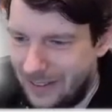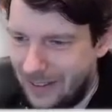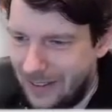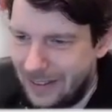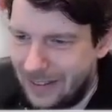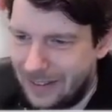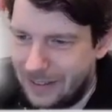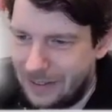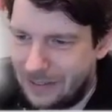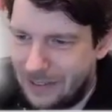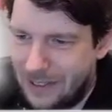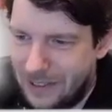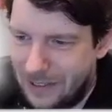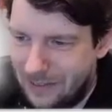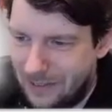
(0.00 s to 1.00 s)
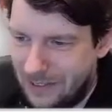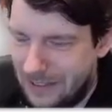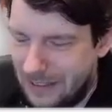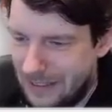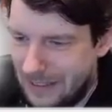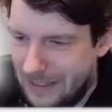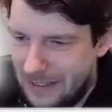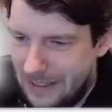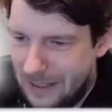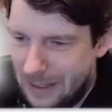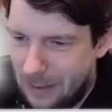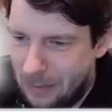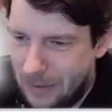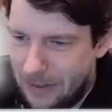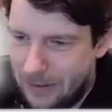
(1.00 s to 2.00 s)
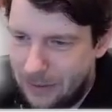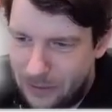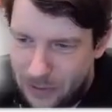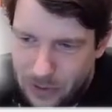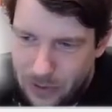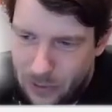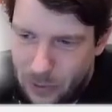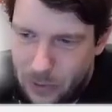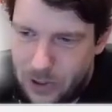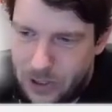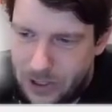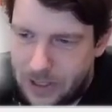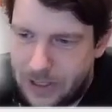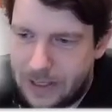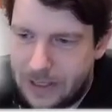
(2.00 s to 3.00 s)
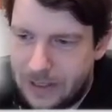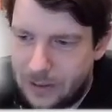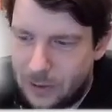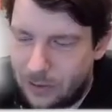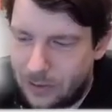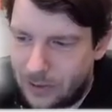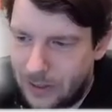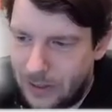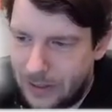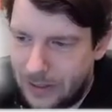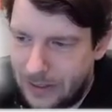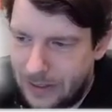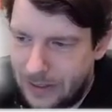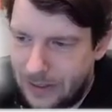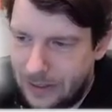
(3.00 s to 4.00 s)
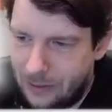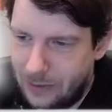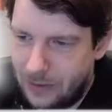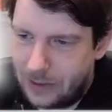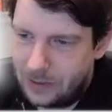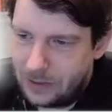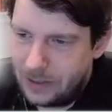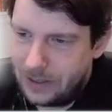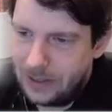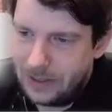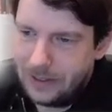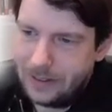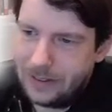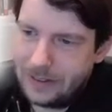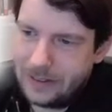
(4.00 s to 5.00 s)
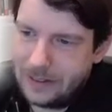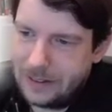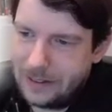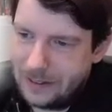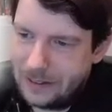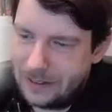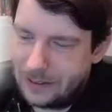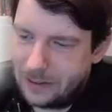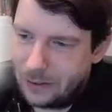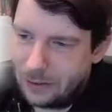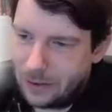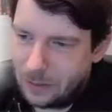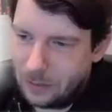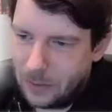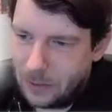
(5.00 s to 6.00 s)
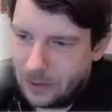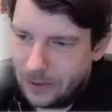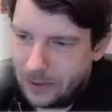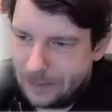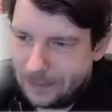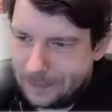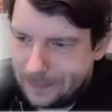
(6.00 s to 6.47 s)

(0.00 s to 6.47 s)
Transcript: at a different level. But of course, load share and override are heavily utilized traffic modes.